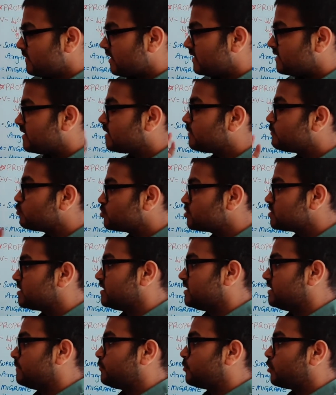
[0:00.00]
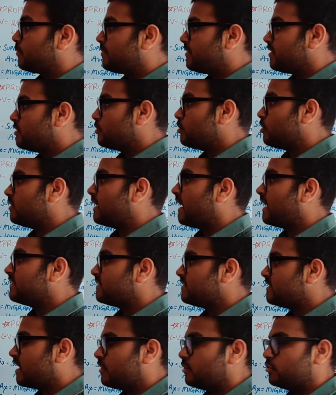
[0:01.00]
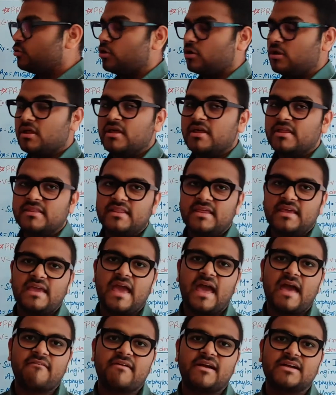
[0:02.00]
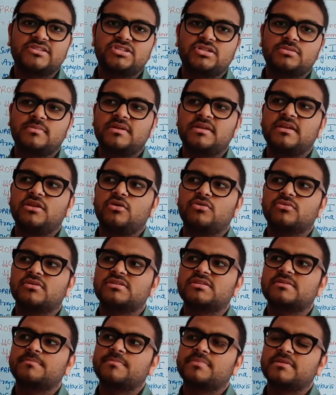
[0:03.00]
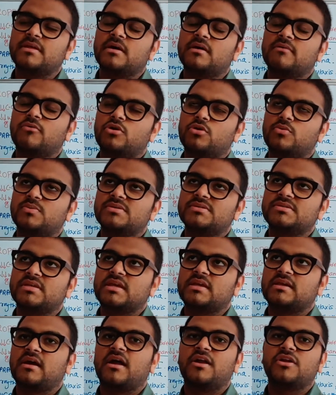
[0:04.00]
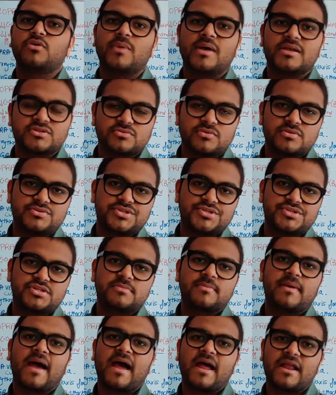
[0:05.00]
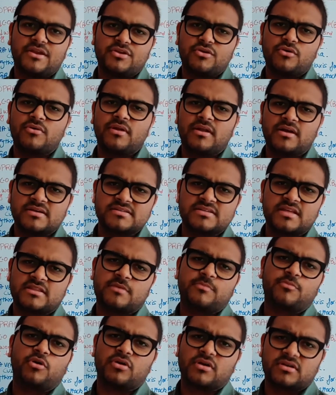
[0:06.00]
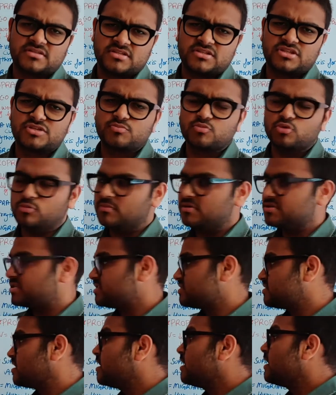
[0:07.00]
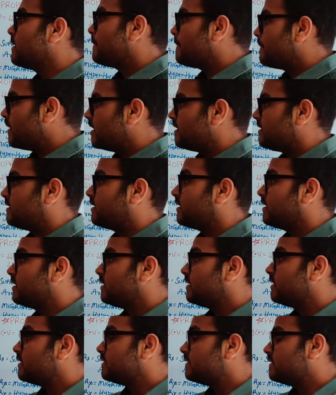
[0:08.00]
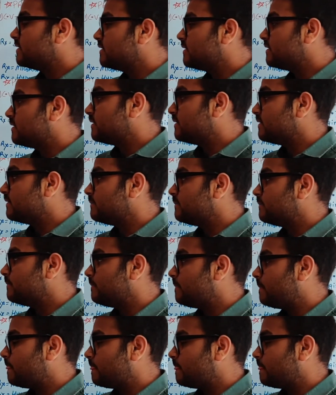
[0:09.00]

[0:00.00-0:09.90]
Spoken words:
that mostly the propranolol and the nadolol, they have action mainly on the simple what we say cardiovascular system and your lungs and the bronchus and the smooth muscles. But the